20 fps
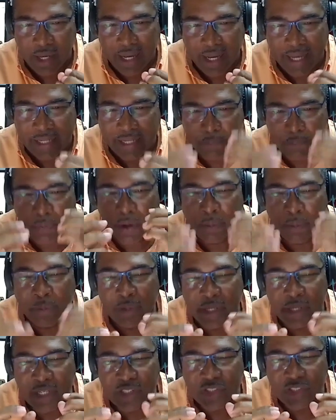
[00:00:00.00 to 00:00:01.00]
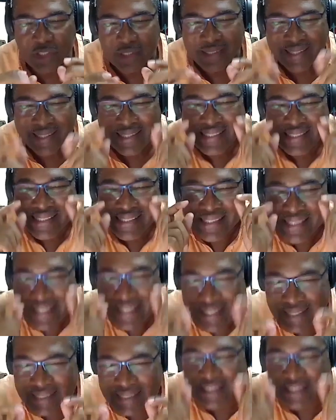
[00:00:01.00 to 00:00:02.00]
and the population
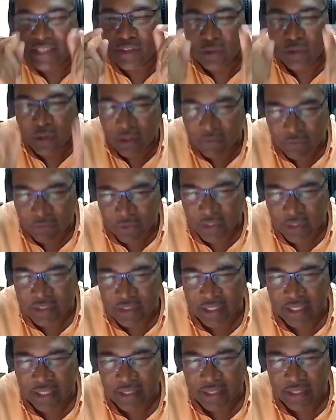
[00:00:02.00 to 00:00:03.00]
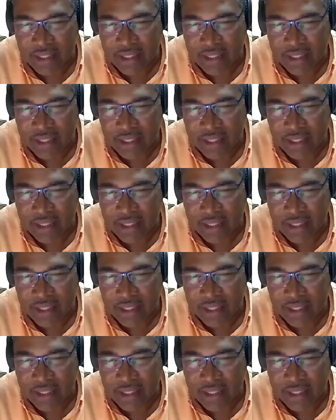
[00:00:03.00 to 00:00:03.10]
sees that you're confronting it.